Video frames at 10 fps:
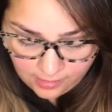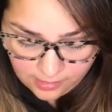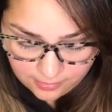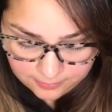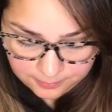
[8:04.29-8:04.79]

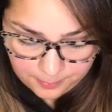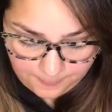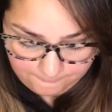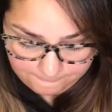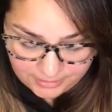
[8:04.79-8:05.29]

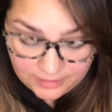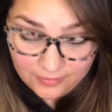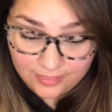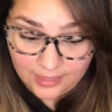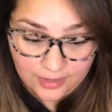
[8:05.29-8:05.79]
But
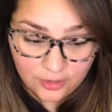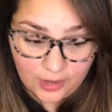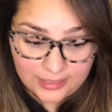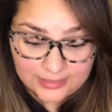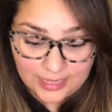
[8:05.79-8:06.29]
even then, you
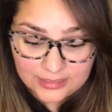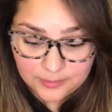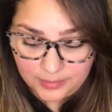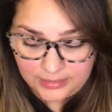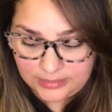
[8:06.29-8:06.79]
guys, that's
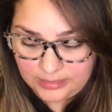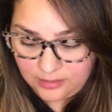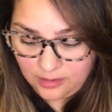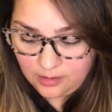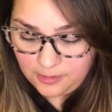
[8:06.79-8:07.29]
amazing.